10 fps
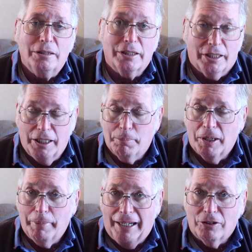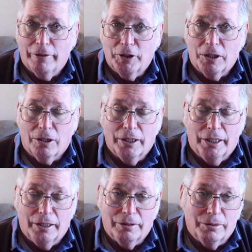to keep them out of here,
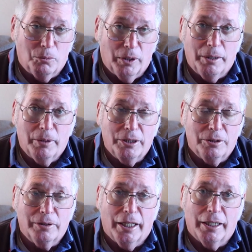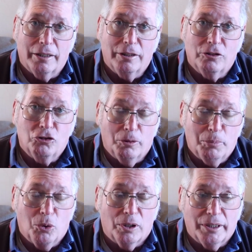and the way we do that is
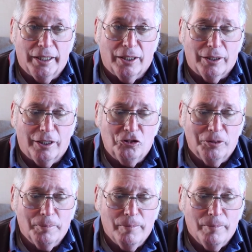support the Allies,